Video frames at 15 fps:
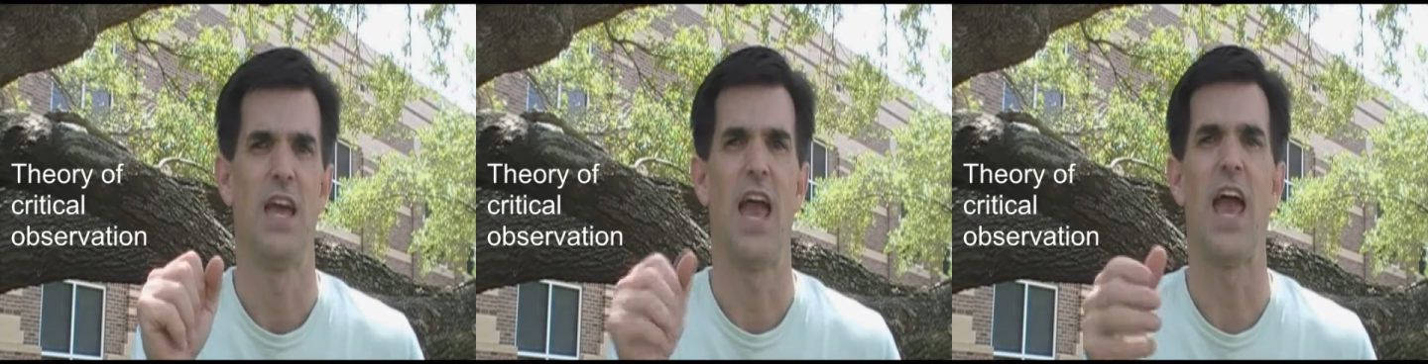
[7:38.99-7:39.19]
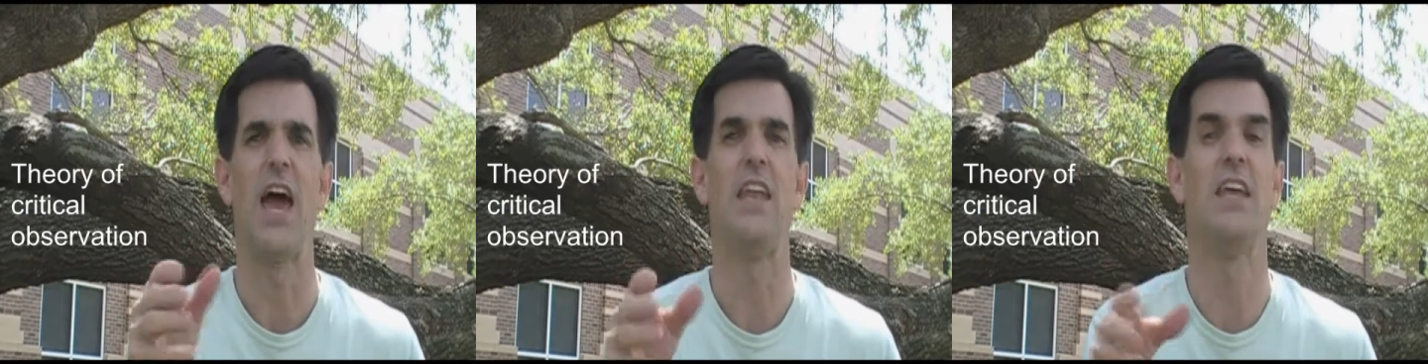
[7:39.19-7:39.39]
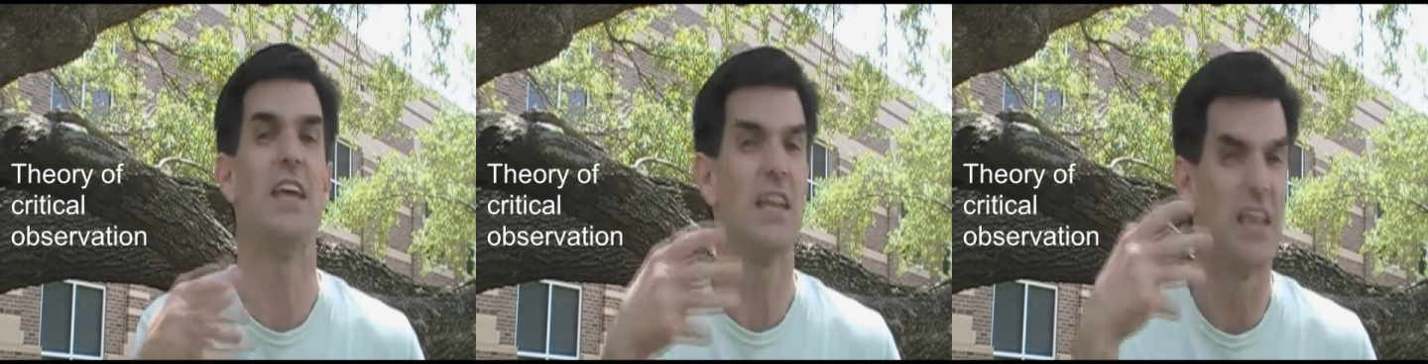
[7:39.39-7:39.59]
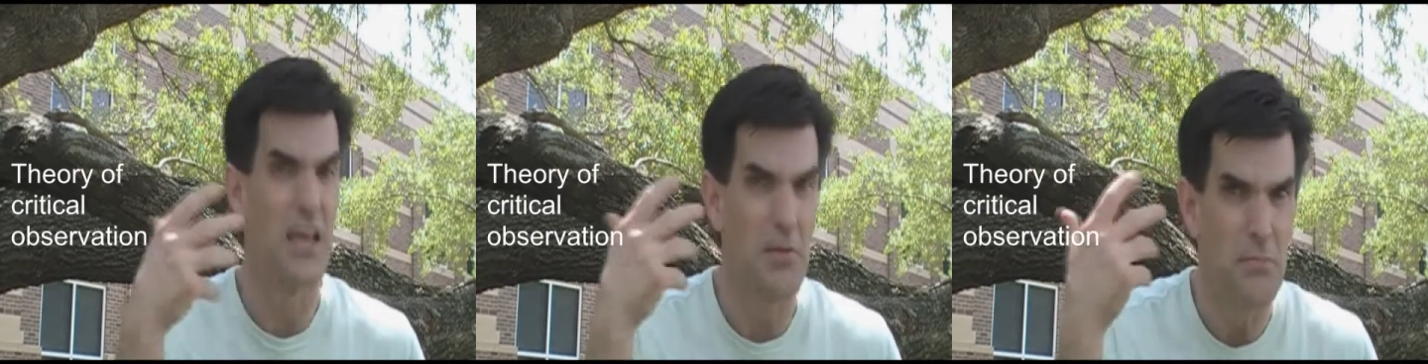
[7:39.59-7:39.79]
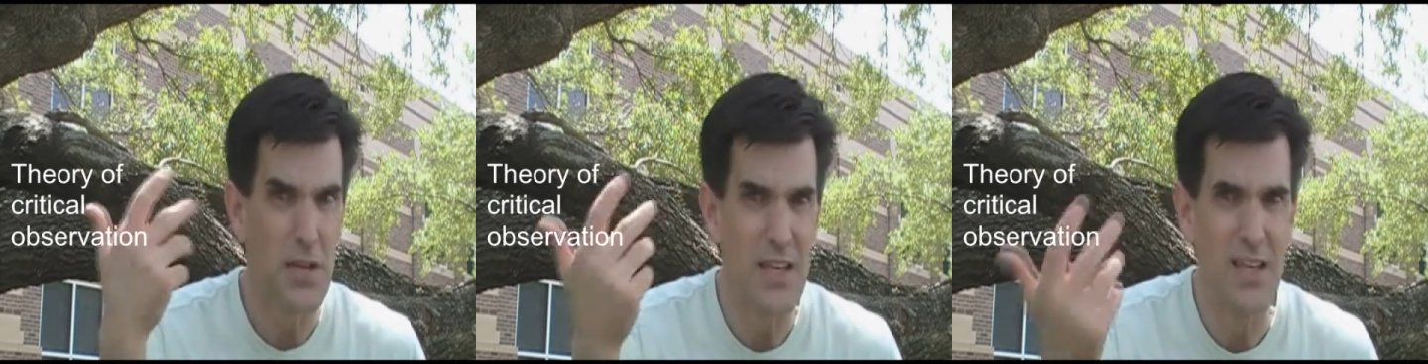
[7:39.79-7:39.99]
And it
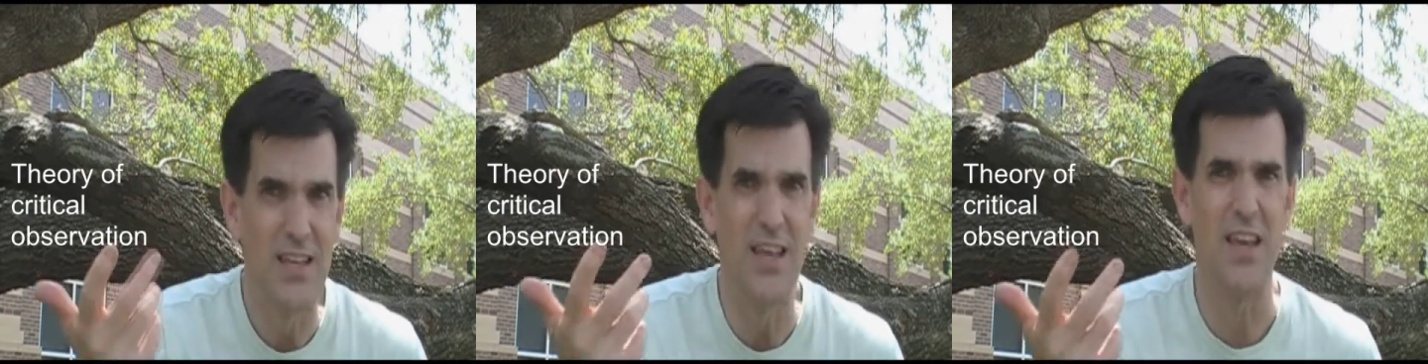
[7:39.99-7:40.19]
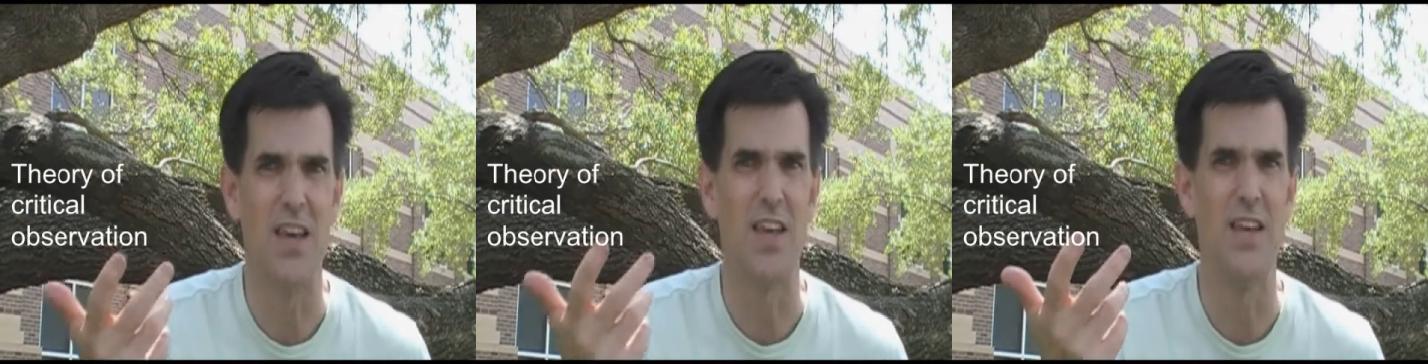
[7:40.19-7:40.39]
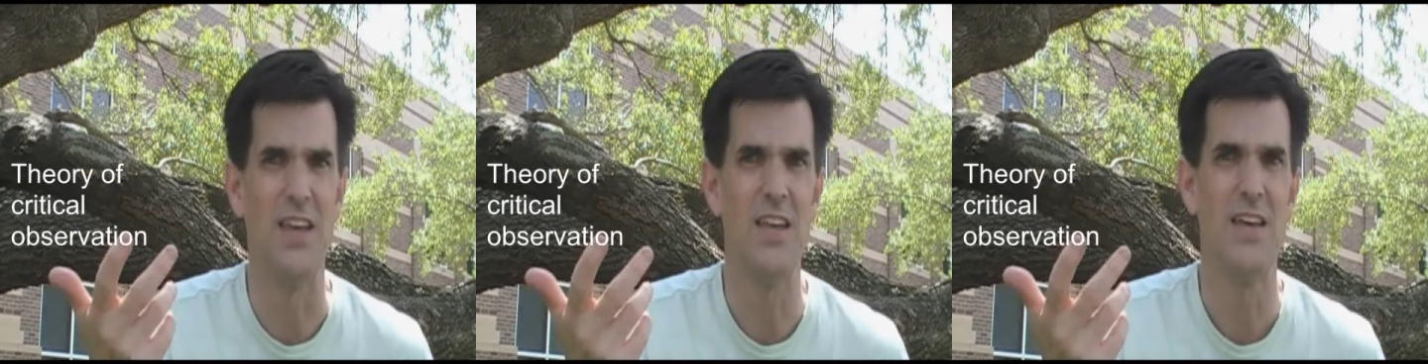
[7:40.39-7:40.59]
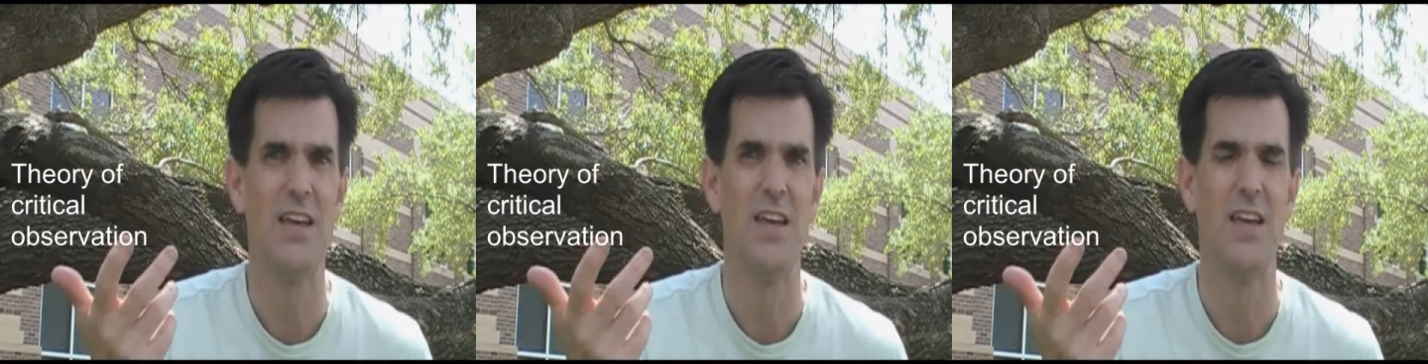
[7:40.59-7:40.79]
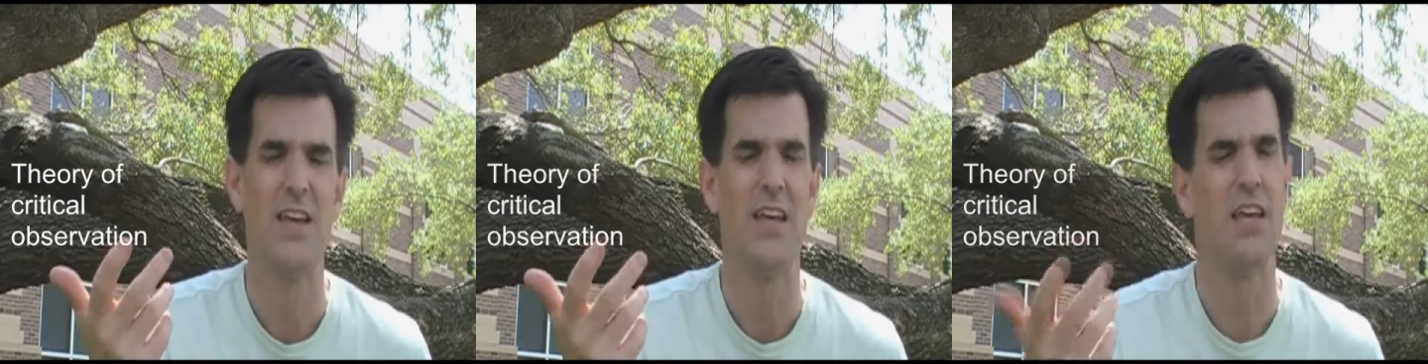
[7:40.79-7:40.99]
can begin
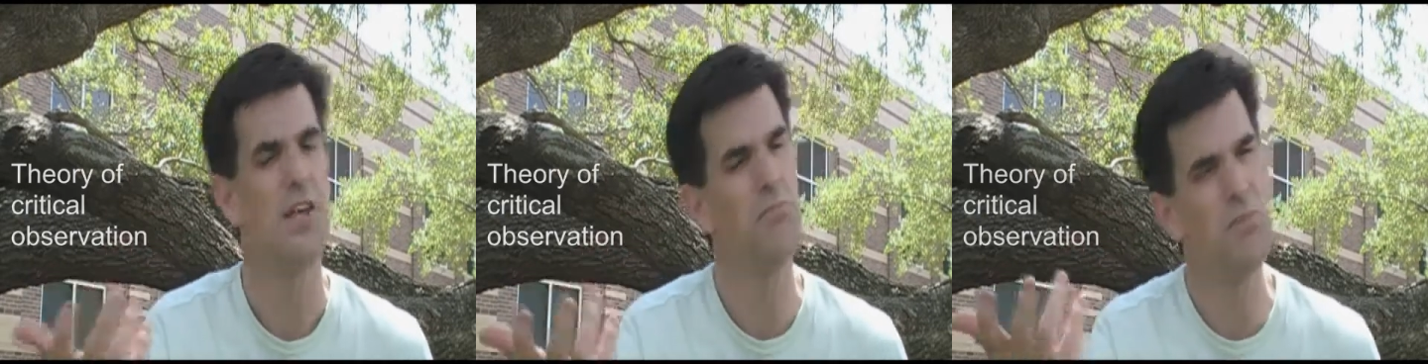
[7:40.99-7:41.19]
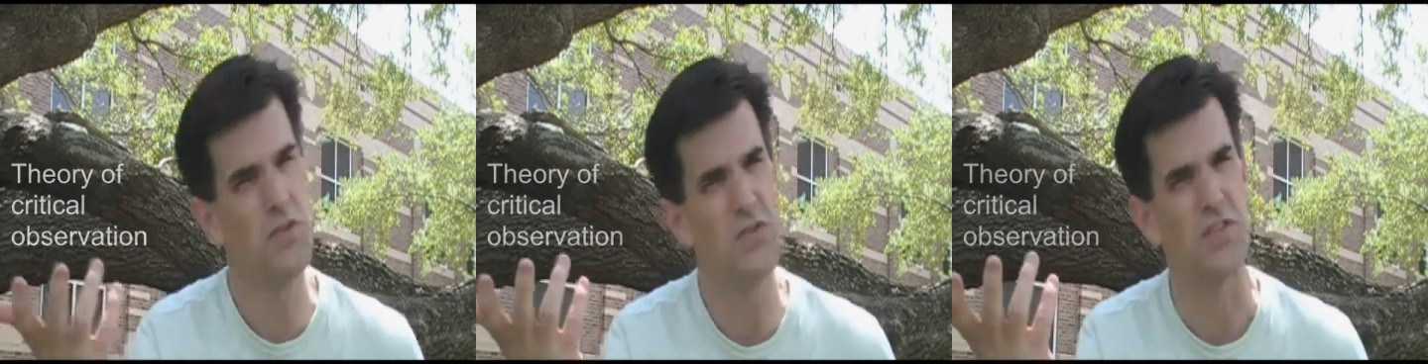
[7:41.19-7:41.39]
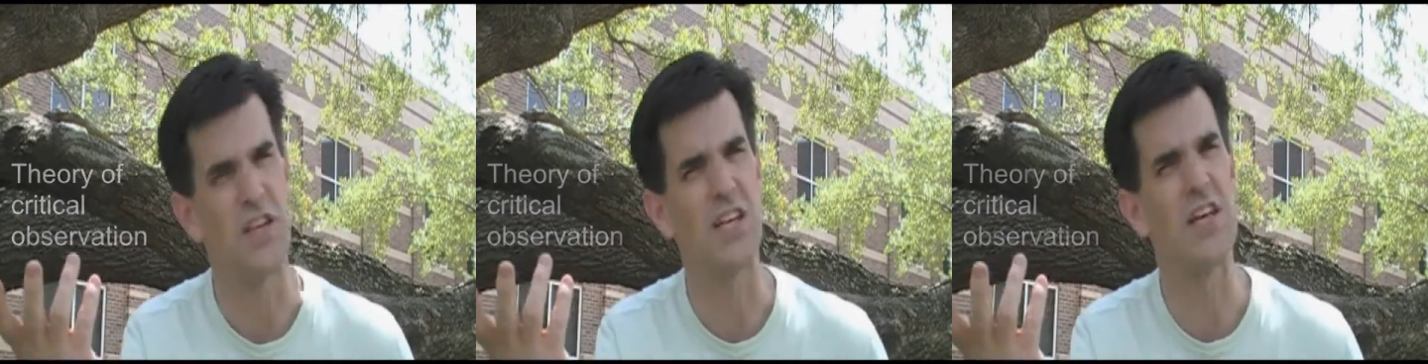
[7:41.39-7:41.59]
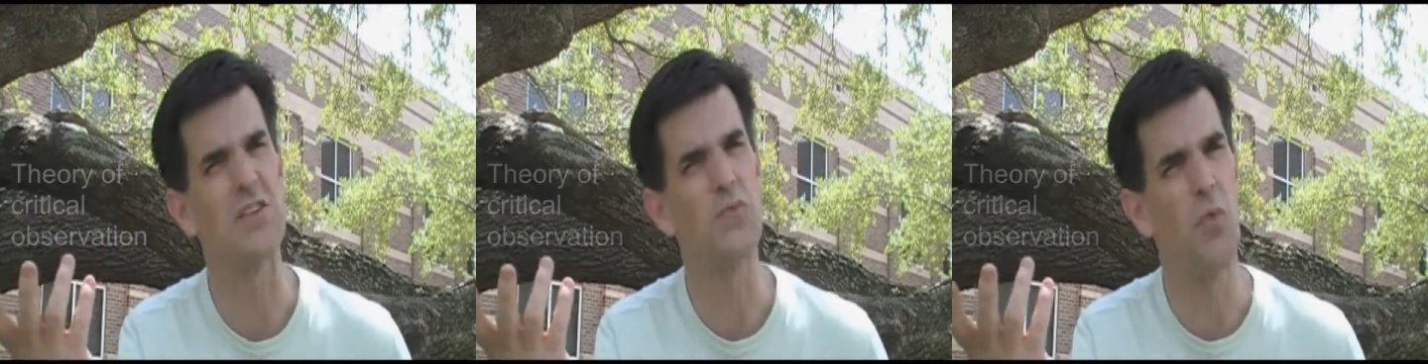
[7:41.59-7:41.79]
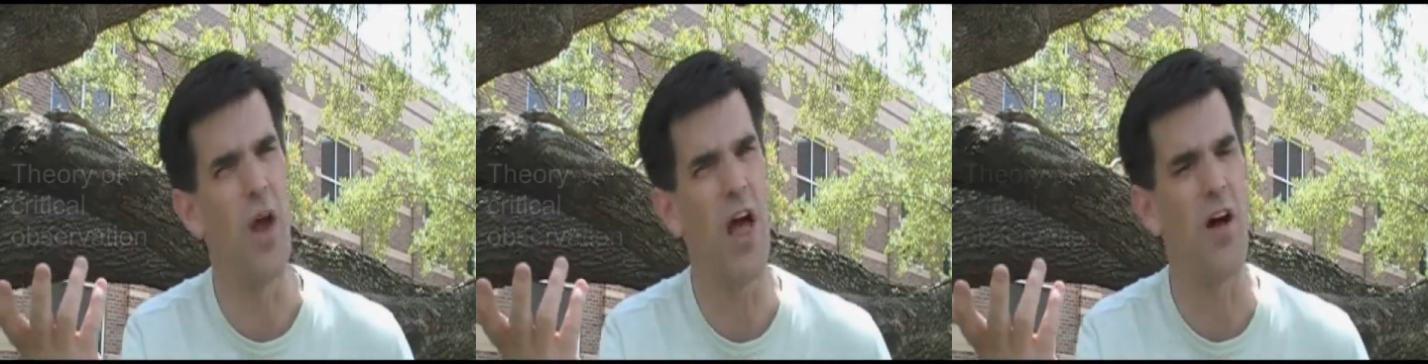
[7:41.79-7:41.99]
in music
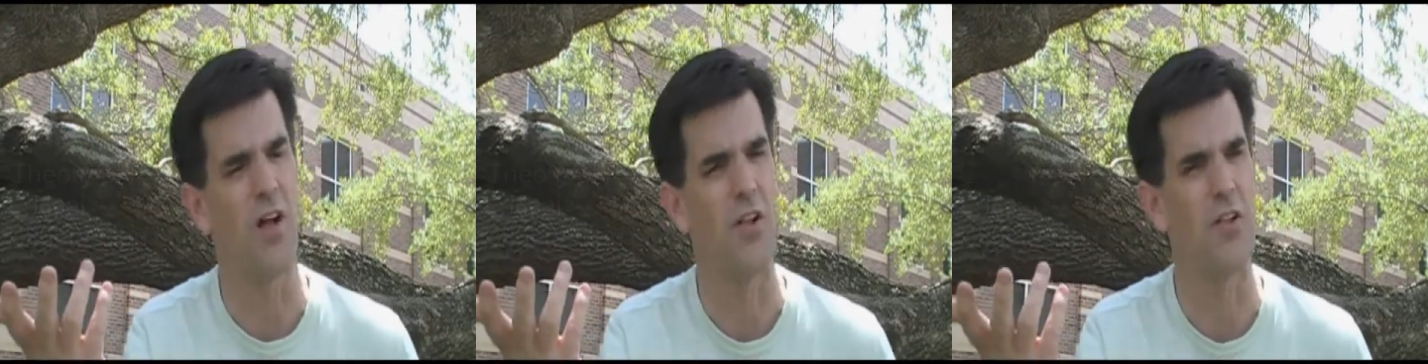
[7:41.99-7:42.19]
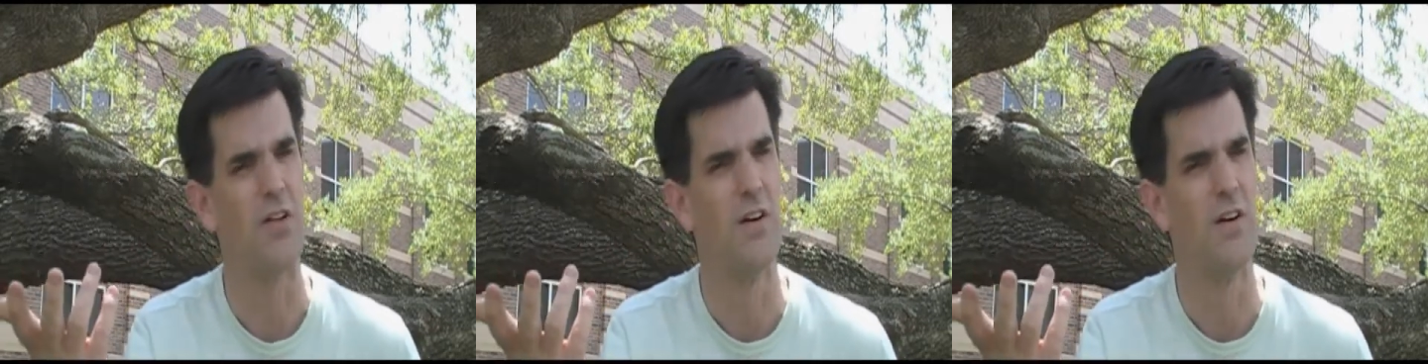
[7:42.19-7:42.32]
as well.